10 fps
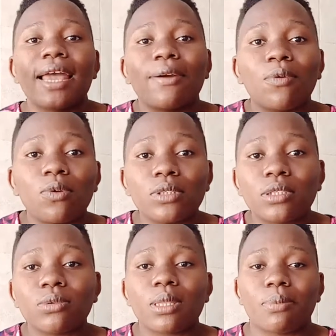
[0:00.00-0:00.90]
I was
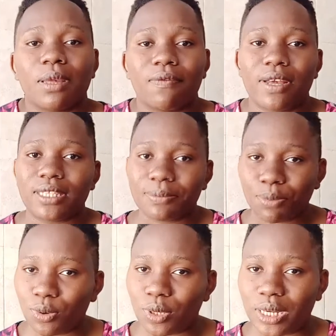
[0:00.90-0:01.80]
with my
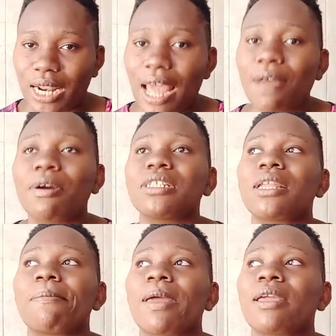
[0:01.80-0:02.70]
firstborn. I
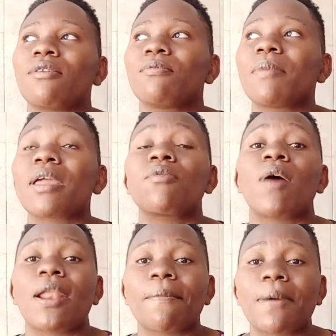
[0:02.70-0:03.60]
wanted my, my
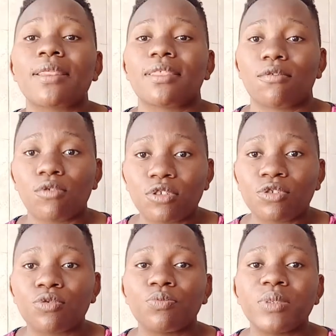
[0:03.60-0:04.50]
one month old
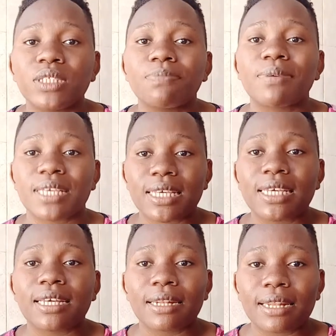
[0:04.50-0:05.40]
to be
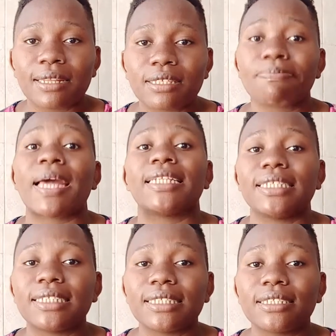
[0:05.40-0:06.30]
speaking
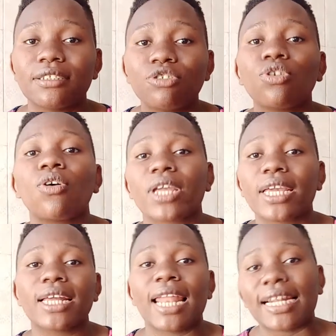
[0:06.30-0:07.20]
Spanish,
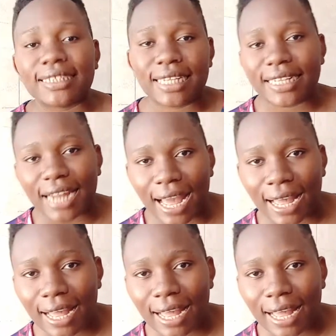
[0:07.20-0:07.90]
talking Latina.